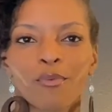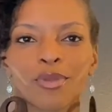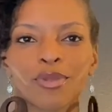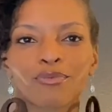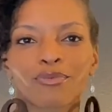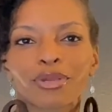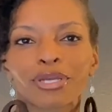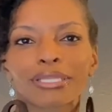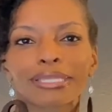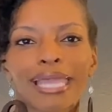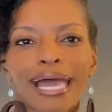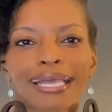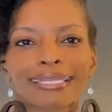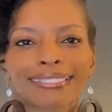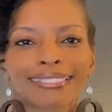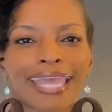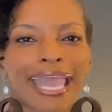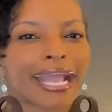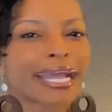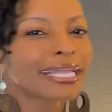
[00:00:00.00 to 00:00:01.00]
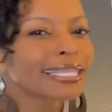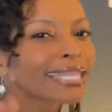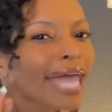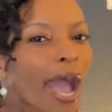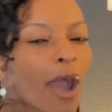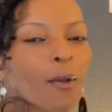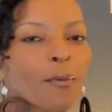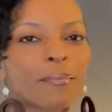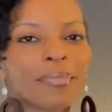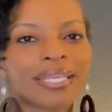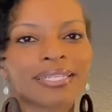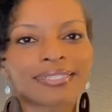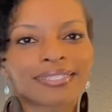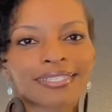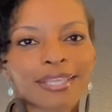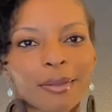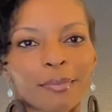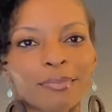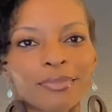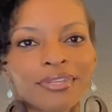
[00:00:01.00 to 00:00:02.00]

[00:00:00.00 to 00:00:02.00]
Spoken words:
We realized that clout meant something